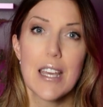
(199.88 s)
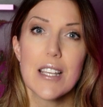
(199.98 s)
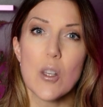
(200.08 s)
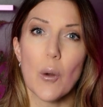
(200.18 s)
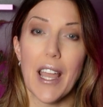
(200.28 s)

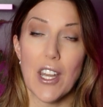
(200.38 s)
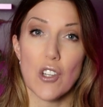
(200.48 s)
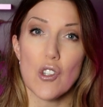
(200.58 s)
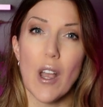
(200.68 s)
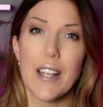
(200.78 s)
So again,
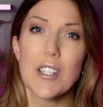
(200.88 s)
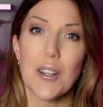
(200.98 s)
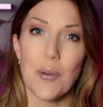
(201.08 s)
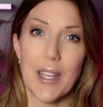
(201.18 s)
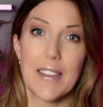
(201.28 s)
you're trying to
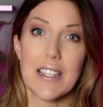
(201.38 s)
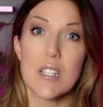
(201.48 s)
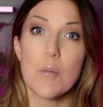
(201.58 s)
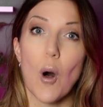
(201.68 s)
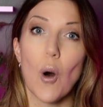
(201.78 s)
create these
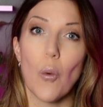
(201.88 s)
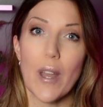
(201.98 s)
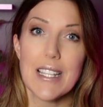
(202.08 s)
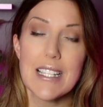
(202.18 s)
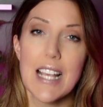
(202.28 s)
small
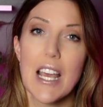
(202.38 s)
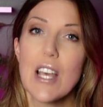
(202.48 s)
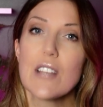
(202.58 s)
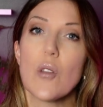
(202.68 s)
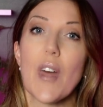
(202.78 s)
wins
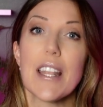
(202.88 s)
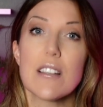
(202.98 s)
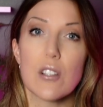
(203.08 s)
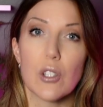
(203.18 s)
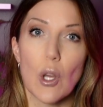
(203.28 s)
so that it
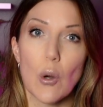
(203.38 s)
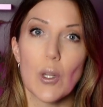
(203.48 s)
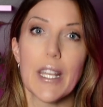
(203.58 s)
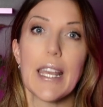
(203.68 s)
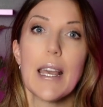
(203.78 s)

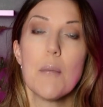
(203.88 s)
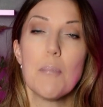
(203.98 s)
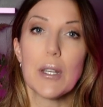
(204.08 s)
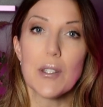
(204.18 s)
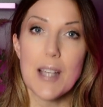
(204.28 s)
slowly
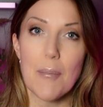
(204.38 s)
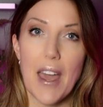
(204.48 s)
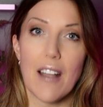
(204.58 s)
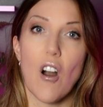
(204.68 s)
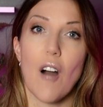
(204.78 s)
builds up
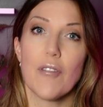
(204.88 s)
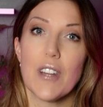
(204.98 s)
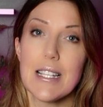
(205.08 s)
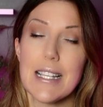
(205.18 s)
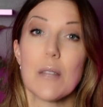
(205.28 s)
that
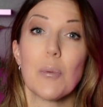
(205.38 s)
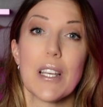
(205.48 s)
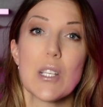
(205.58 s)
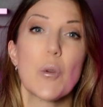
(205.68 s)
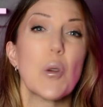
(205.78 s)
confidence in the
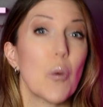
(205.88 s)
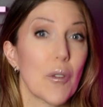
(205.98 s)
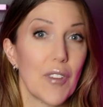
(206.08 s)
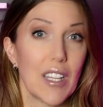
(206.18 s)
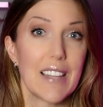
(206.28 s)
place where you were
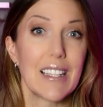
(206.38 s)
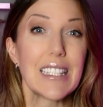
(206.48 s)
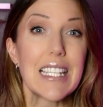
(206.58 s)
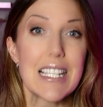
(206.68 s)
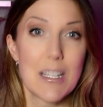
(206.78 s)
feeling the
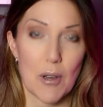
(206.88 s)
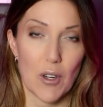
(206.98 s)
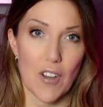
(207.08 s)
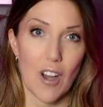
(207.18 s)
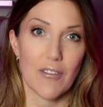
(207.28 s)
least
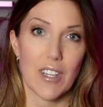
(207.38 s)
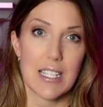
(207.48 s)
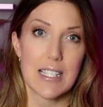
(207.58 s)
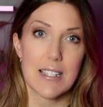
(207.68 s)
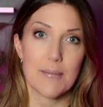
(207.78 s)
amount of
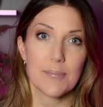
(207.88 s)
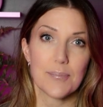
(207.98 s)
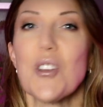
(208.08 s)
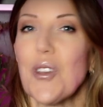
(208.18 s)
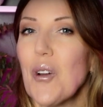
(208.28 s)
confidence.
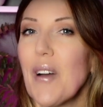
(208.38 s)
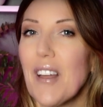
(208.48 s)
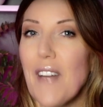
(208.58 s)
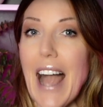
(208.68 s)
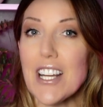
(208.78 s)
So you know I
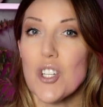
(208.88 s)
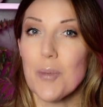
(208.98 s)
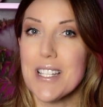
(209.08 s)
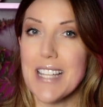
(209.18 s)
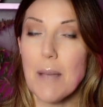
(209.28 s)
love
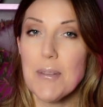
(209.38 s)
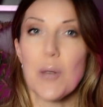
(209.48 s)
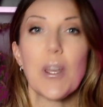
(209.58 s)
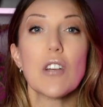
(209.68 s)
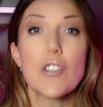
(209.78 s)
actionable steps.
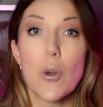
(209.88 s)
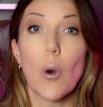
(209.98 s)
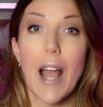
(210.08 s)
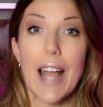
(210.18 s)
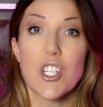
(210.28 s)
So here's
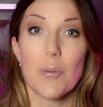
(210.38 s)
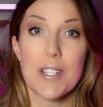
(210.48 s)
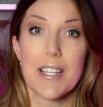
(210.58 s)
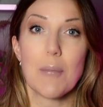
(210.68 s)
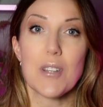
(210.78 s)
your actionable
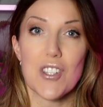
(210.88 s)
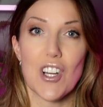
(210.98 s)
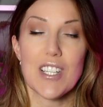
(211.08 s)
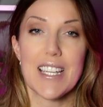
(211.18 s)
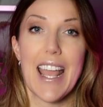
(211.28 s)
step to
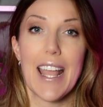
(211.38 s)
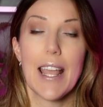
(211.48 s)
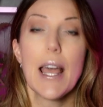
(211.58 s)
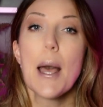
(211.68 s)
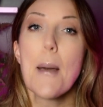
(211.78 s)
start today.
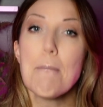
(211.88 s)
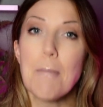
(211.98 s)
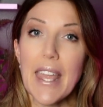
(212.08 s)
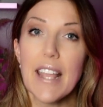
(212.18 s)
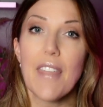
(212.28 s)

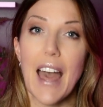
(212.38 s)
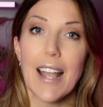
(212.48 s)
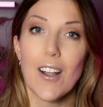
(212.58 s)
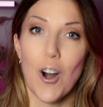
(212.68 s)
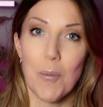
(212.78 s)
Make
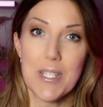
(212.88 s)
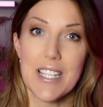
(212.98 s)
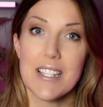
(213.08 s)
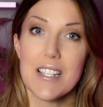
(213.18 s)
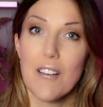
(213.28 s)
that
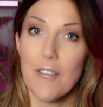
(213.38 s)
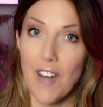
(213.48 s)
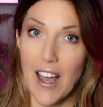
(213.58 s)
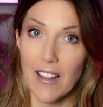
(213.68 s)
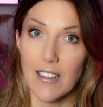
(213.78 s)
competence
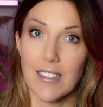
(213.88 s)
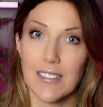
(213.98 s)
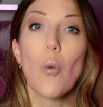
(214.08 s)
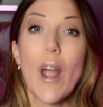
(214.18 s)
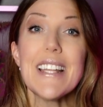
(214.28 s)
file.
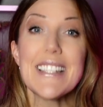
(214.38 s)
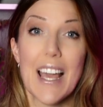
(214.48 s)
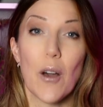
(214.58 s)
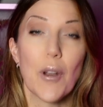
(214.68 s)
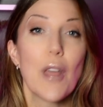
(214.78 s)
Write
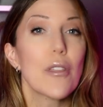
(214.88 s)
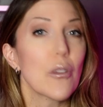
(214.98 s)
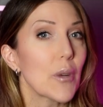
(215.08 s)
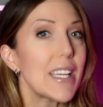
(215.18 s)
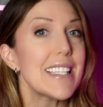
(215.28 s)
down
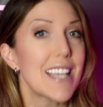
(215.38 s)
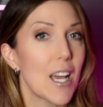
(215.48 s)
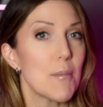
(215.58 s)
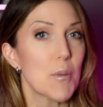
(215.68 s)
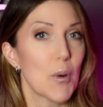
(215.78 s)
3
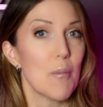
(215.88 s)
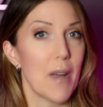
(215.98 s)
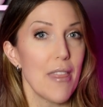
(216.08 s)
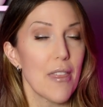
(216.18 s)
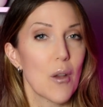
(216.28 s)
times per
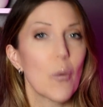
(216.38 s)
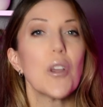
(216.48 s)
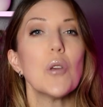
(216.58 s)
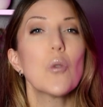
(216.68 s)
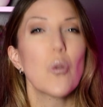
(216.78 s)
month where
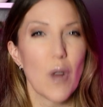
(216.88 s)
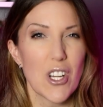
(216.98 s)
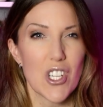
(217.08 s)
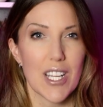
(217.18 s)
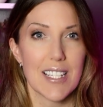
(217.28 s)
you
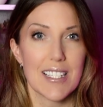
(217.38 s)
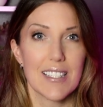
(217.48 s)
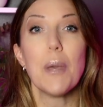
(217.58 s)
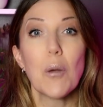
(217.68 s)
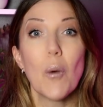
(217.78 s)
crushed it.
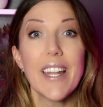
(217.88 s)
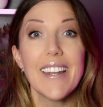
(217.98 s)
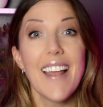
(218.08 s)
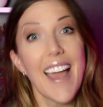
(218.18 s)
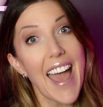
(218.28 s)
Big
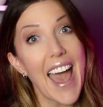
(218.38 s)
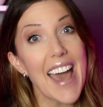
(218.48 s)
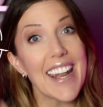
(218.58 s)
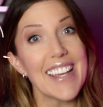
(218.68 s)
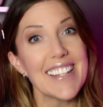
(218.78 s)
win,
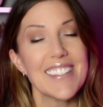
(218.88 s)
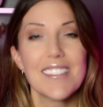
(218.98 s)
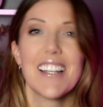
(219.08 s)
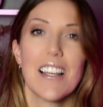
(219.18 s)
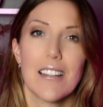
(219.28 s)
add it.
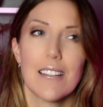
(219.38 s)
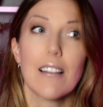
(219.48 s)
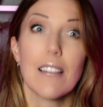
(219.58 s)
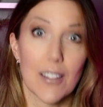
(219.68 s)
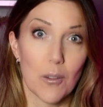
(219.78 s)

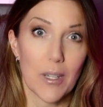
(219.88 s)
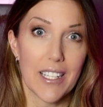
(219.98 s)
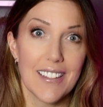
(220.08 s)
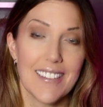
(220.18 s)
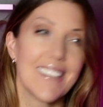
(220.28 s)
Little
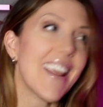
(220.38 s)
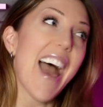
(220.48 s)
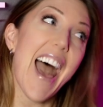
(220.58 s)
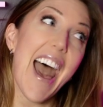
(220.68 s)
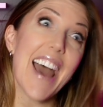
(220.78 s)
win,
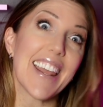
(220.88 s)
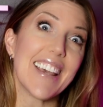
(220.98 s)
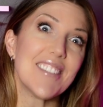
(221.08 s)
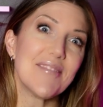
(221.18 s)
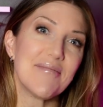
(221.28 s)
add
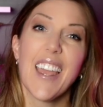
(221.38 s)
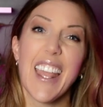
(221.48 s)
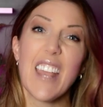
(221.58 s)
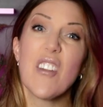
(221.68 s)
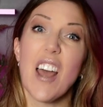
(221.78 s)
it.
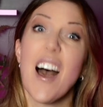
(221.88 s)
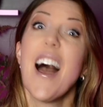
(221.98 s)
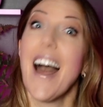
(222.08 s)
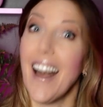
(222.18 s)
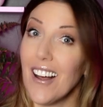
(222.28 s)
Even a
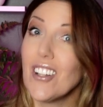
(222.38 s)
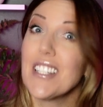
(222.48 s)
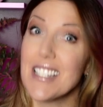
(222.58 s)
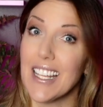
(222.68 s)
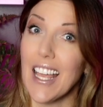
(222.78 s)
held
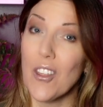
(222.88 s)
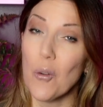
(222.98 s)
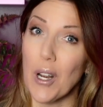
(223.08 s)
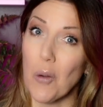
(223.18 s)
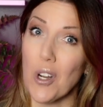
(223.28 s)
it together
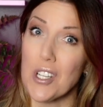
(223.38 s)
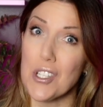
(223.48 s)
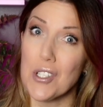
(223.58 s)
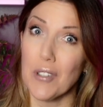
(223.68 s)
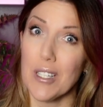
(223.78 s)
when I wanted
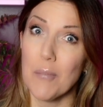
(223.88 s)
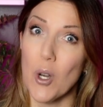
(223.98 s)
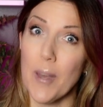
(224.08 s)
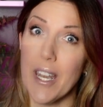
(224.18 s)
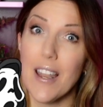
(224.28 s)
to scream
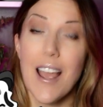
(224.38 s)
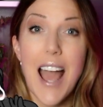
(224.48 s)
moment,